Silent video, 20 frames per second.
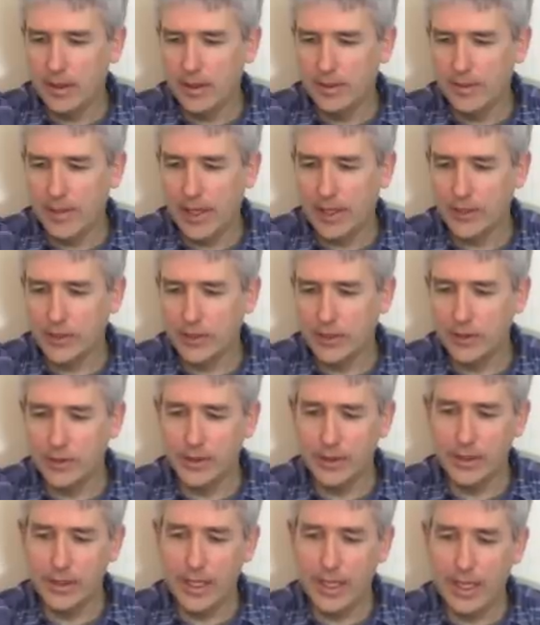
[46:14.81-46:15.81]
actually only
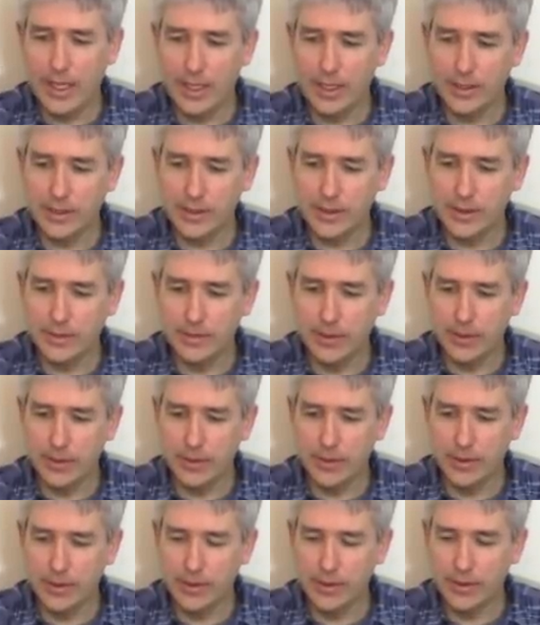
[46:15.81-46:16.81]
enhance the
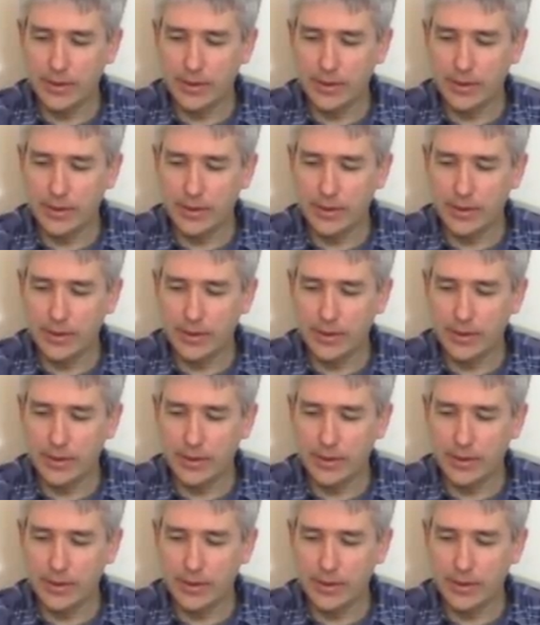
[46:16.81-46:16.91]
motor.